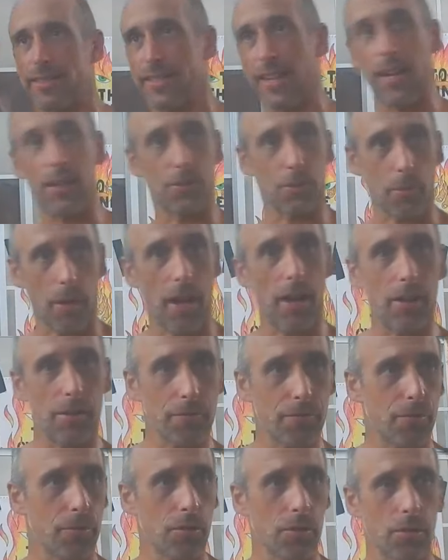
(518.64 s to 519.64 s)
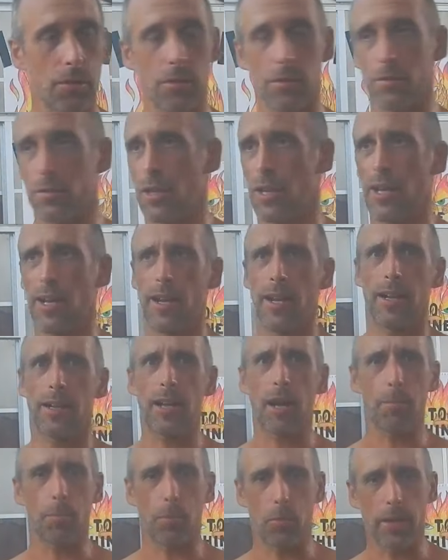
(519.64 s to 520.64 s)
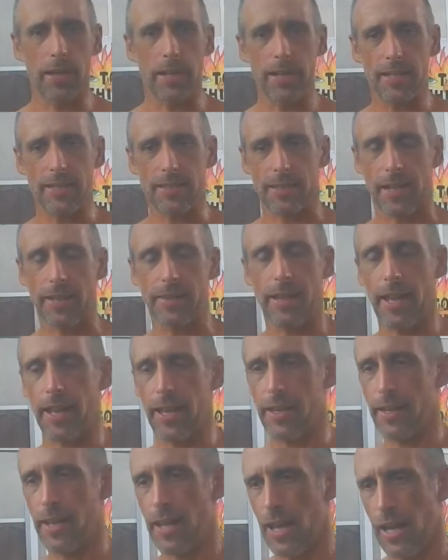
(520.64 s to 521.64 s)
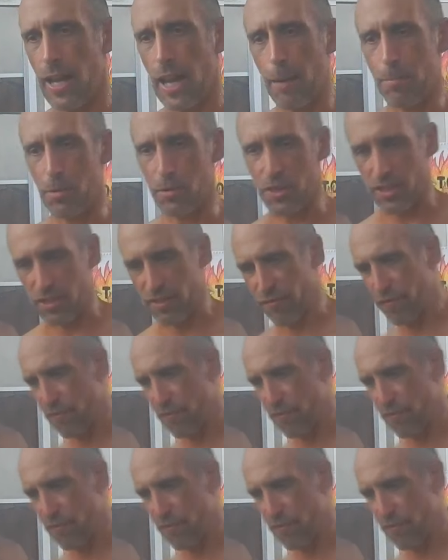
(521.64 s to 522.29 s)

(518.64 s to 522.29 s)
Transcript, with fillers: sailed around for a couple weeks and then I put this